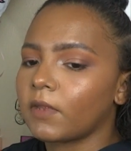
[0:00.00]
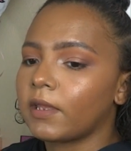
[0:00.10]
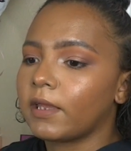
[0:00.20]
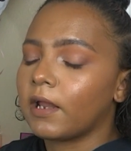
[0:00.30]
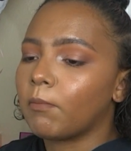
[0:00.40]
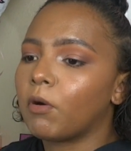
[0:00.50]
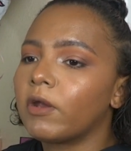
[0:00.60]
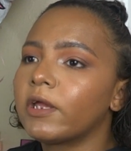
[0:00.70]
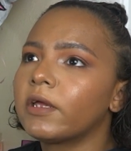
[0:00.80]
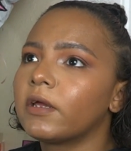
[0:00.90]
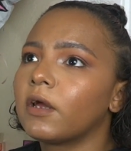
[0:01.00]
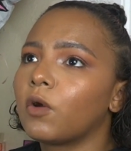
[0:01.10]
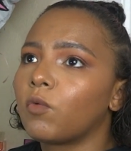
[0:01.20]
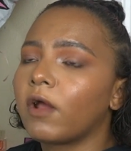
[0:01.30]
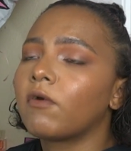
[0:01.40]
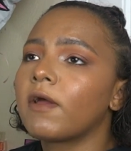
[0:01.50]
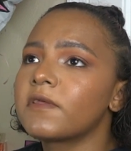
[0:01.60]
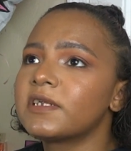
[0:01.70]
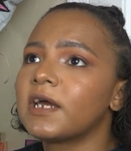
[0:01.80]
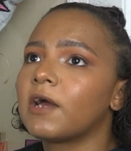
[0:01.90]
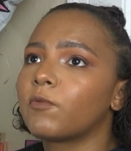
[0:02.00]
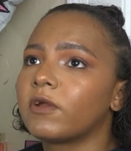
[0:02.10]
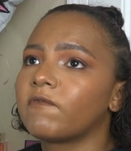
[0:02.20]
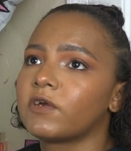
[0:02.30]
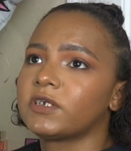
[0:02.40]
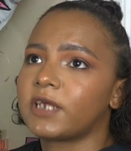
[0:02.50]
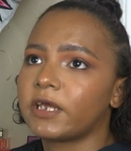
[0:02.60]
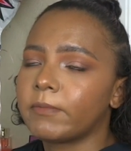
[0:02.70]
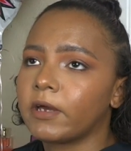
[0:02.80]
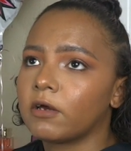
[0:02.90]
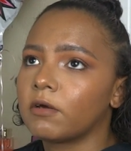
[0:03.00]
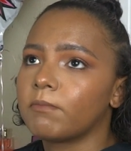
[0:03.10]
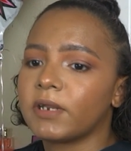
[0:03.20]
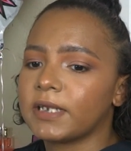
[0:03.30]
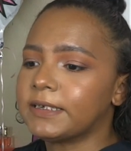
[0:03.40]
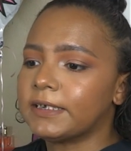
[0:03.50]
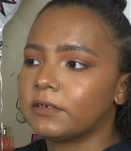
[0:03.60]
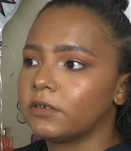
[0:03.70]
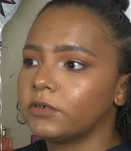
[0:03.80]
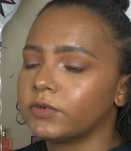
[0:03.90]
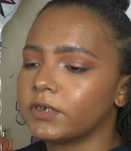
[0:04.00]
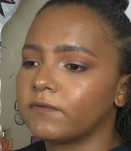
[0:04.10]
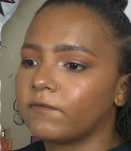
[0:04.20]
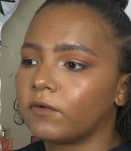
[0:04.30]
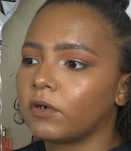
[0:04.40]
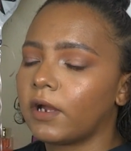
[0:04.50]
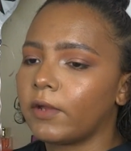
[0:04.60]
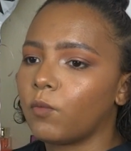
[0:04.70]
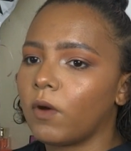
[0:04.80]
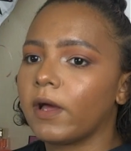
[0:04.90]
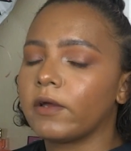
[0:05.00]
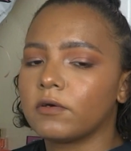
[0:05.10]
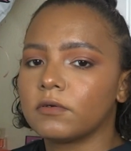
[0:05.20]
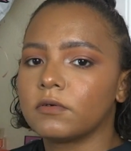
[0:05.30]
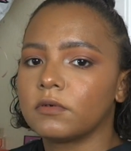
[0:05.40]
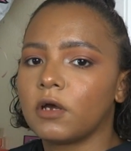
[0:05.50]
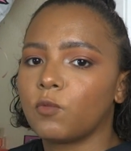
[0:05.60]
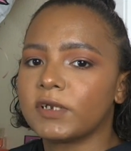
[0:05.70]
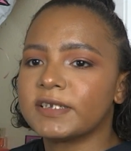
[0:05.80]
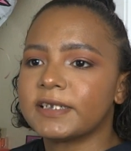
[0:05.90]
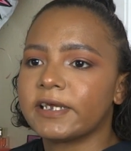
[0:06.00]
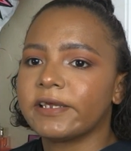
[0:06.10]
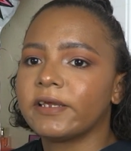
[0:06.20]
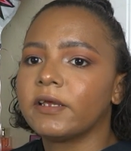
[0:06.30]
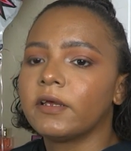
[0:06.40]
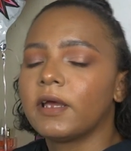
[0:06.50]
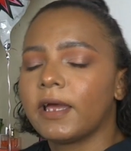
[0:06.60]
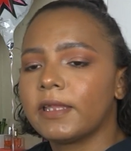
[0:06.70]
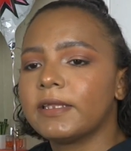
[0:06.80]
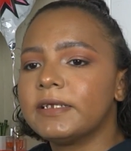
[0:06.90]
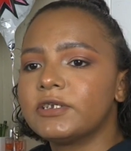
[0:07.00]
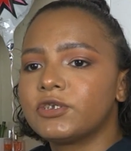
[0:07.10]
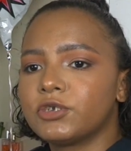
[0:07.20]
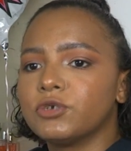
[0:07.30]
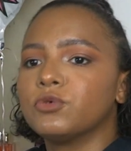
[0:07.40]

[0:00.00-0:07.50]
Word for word: And I bought it right around the time when it first came out, but I didn't use it for a while. I want to say at least two